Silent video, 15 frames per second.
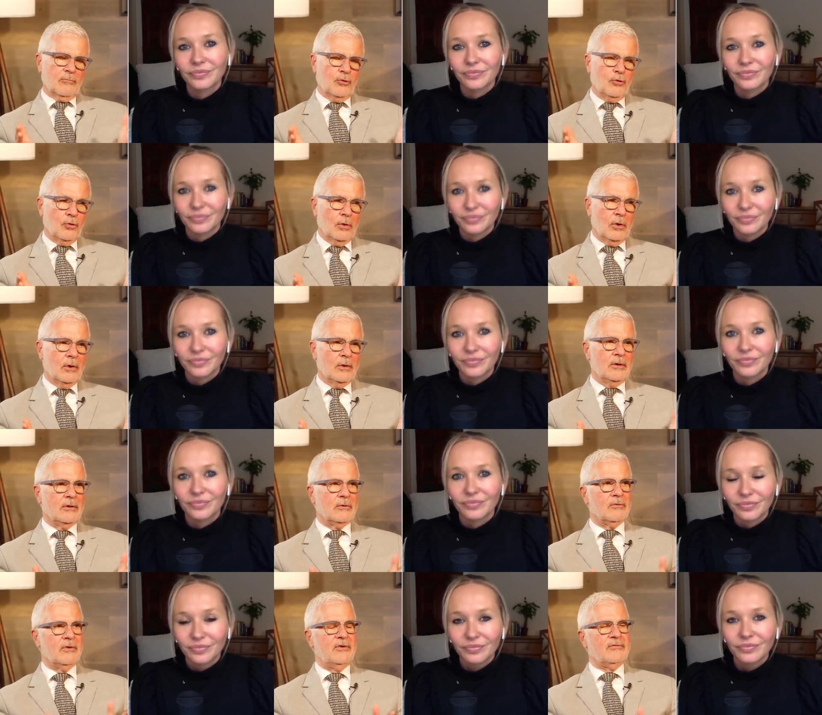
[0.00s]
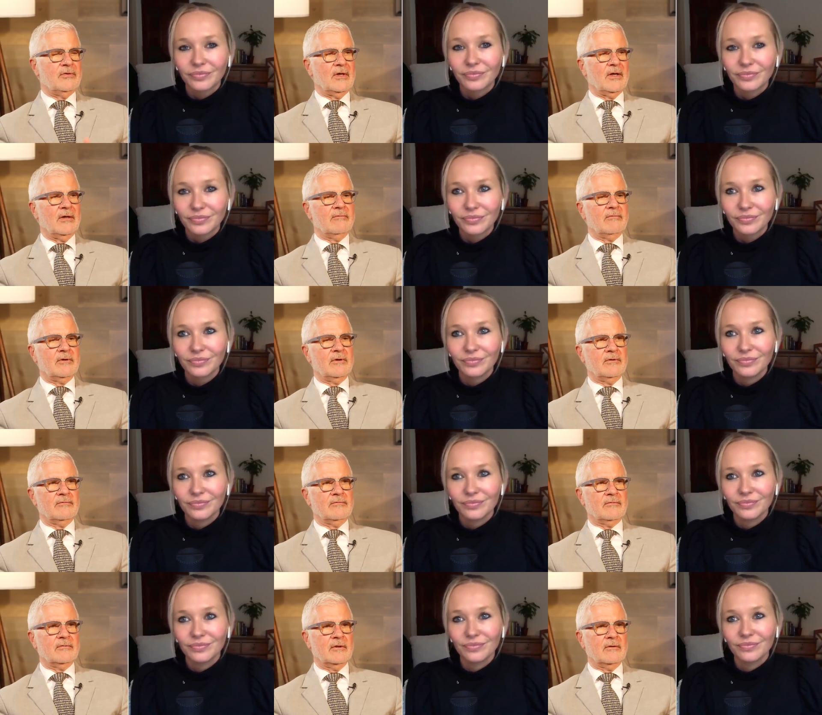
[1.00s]
Speaker 1: good increasing
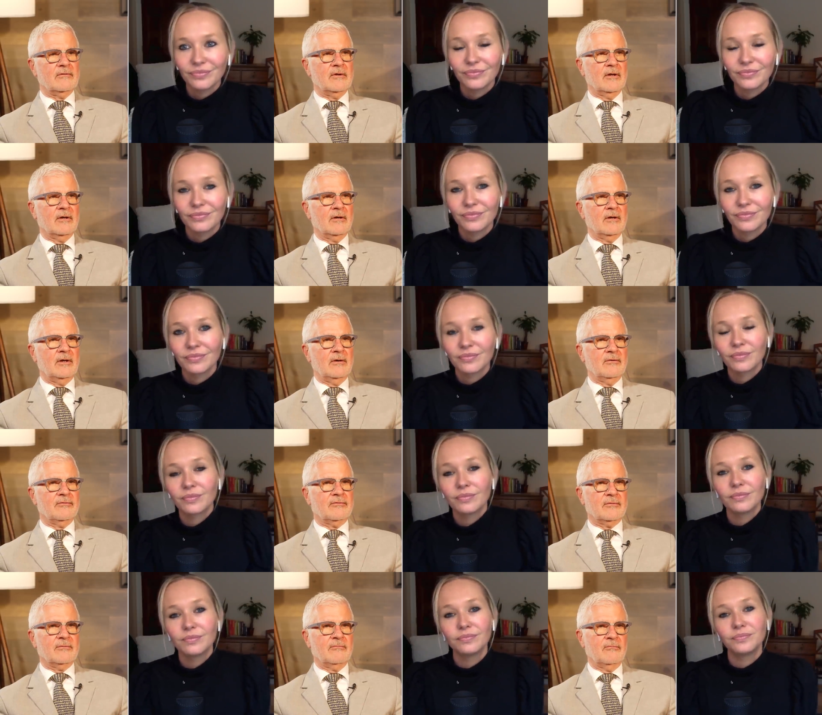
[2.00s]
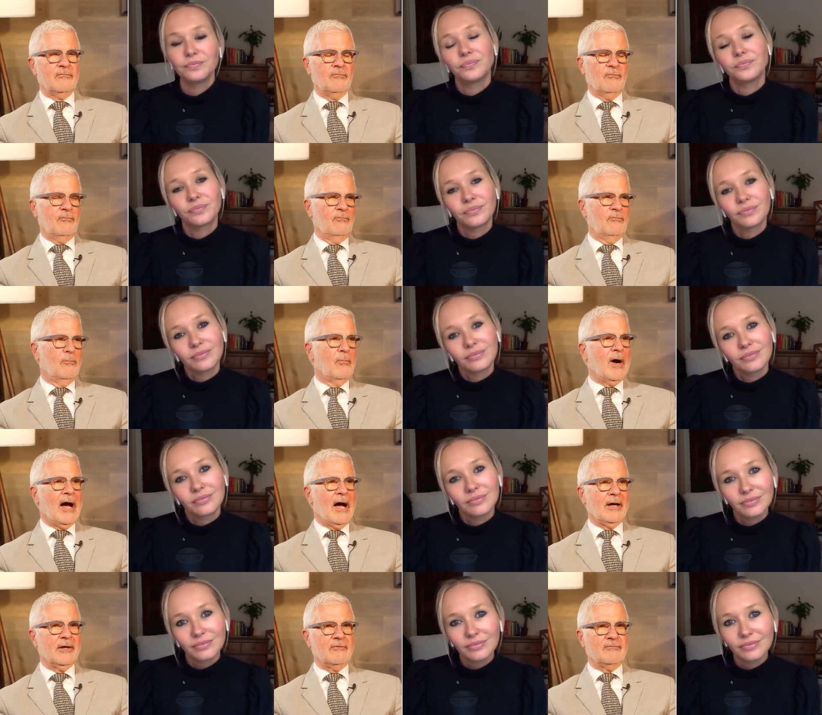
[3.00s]
evidence that there is some
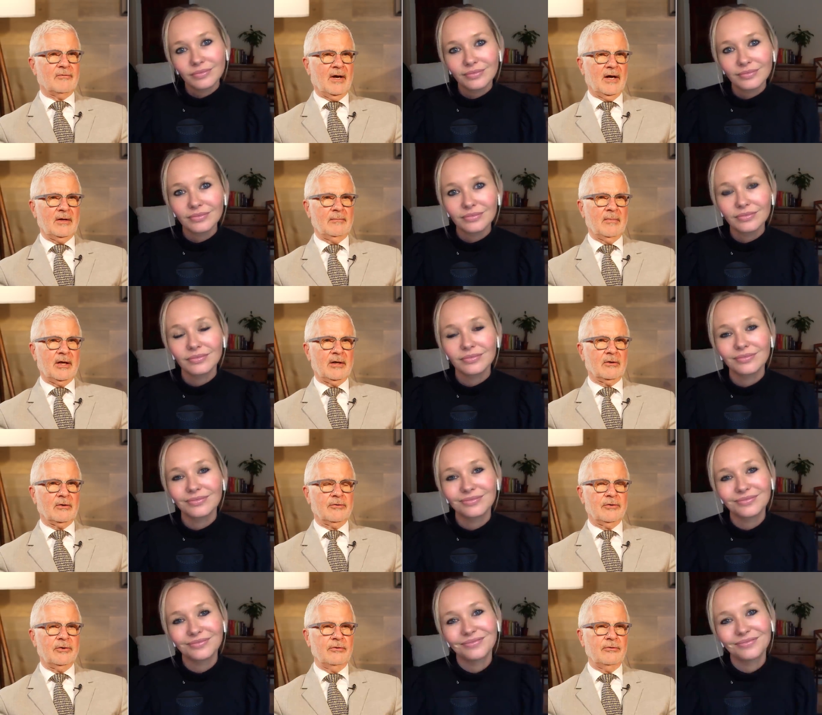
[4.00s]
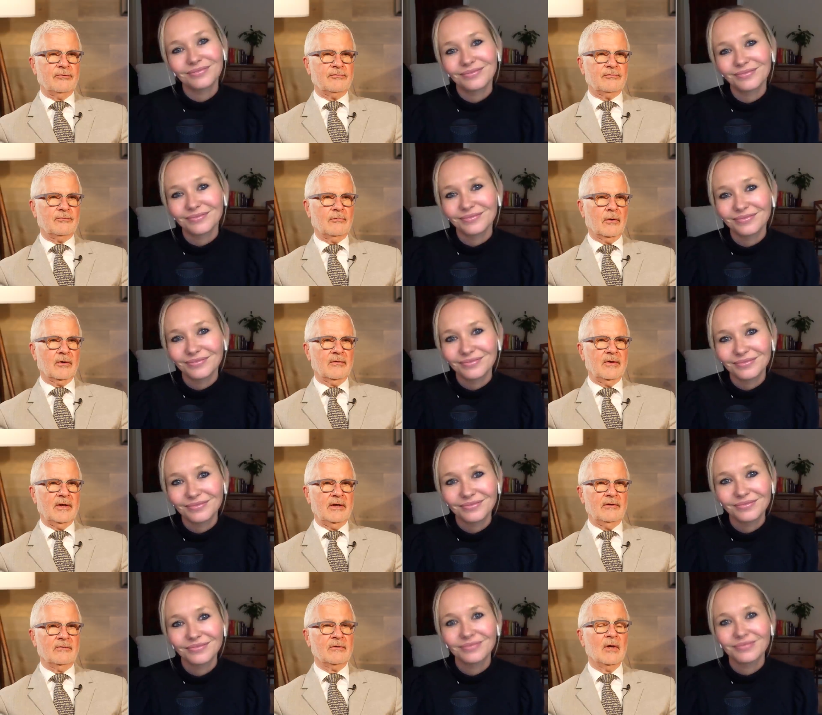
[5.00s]
bona fide medical use for
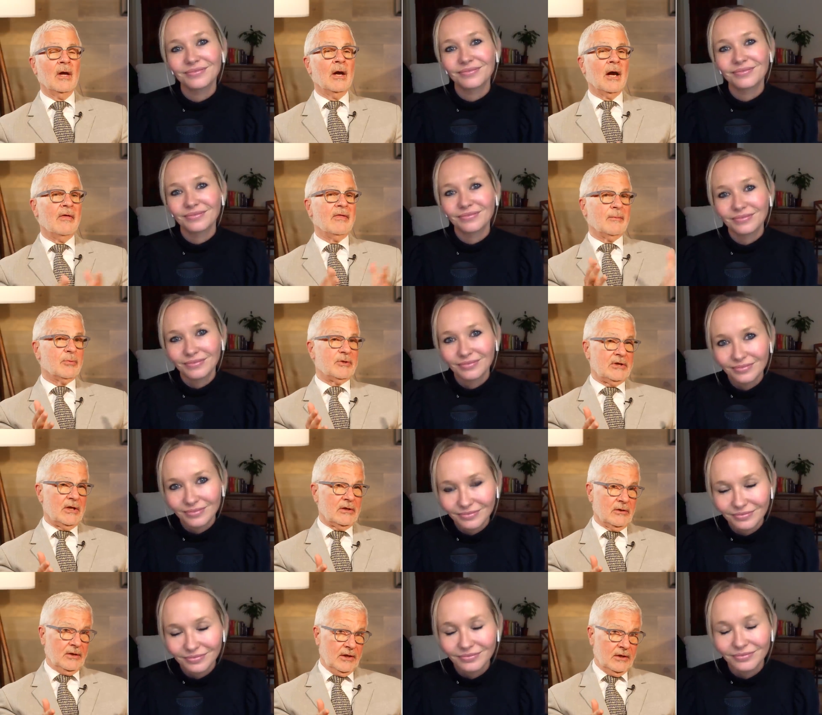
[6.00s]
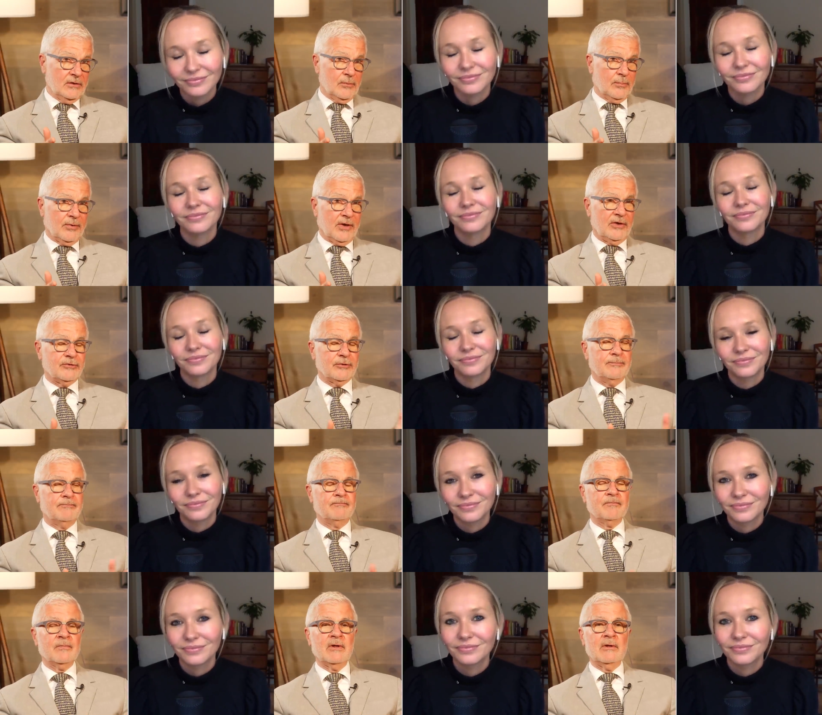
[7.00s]
these. I think particularly in
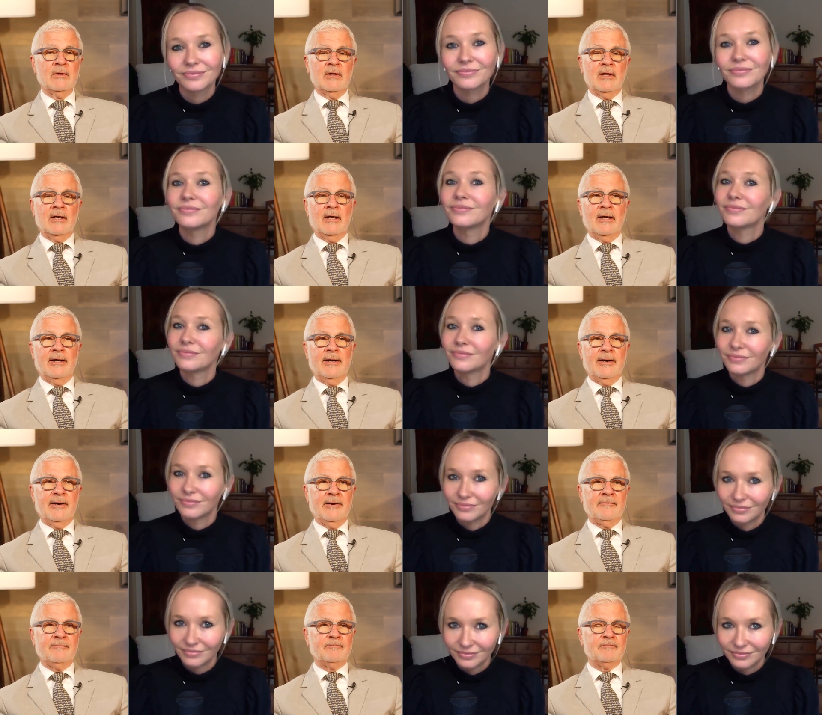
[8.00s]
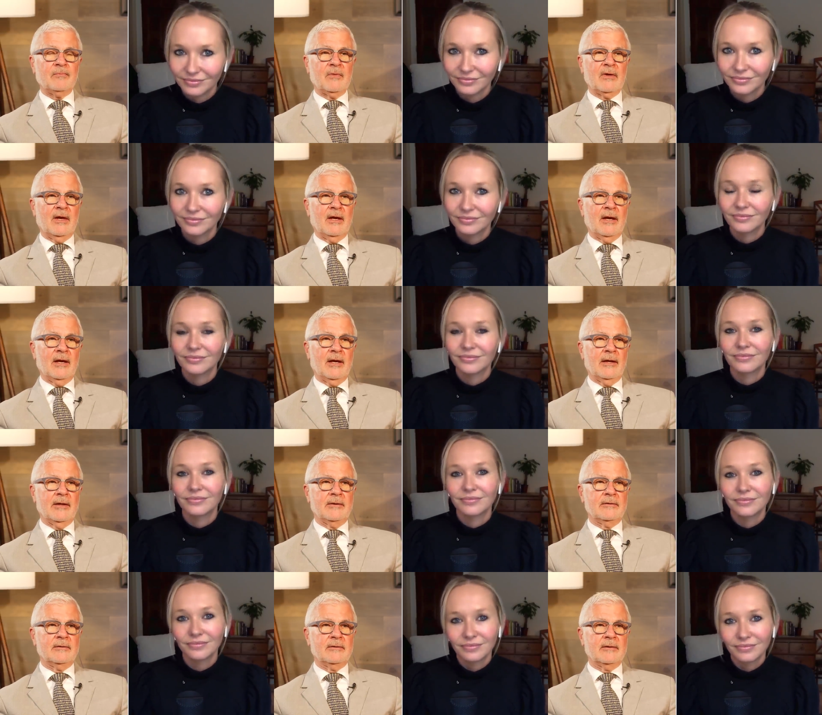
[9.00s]
depression, um,
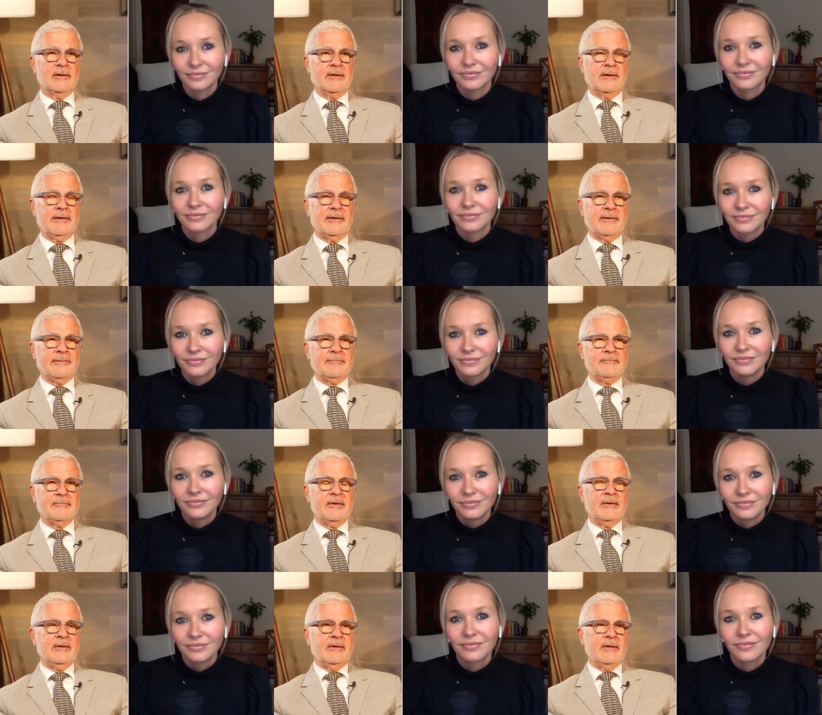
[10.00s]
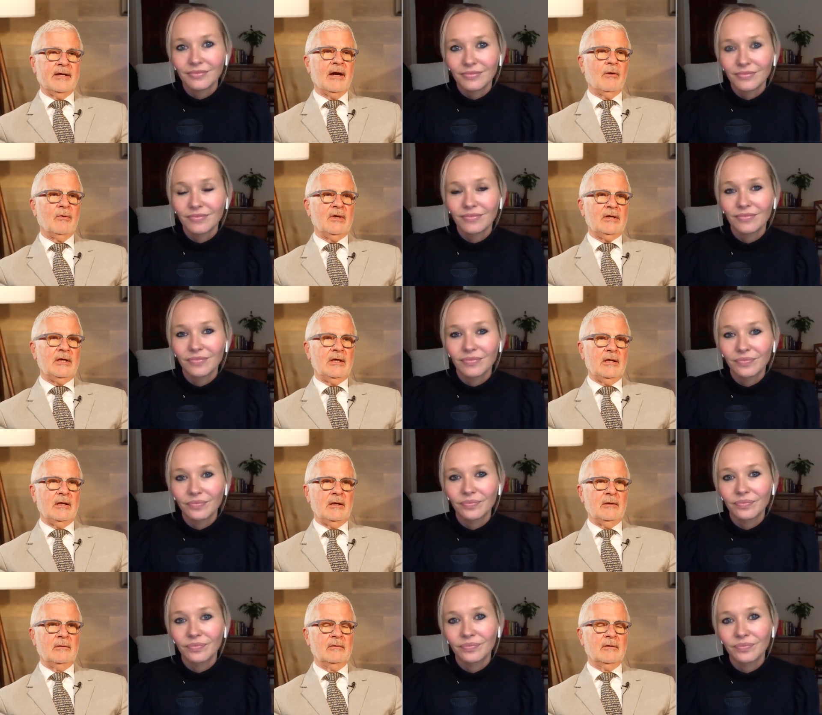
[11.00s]
and uh, yeah, we
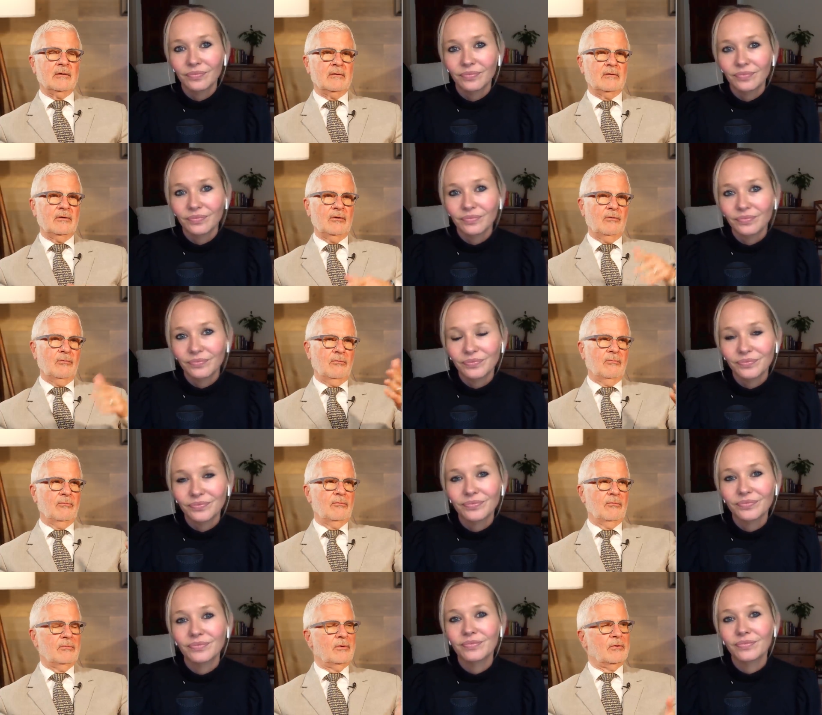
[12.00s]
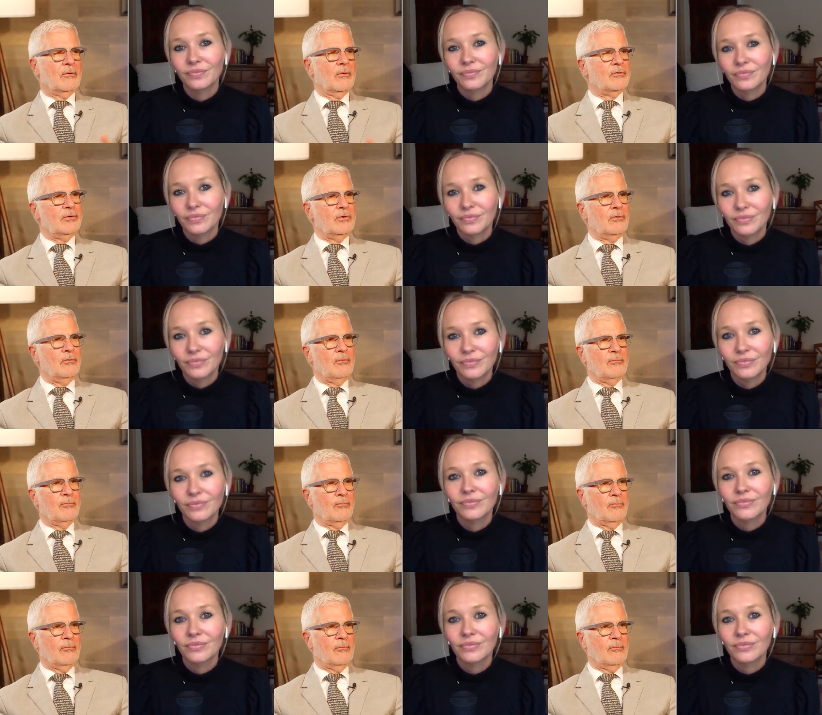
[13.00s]
need and you you know you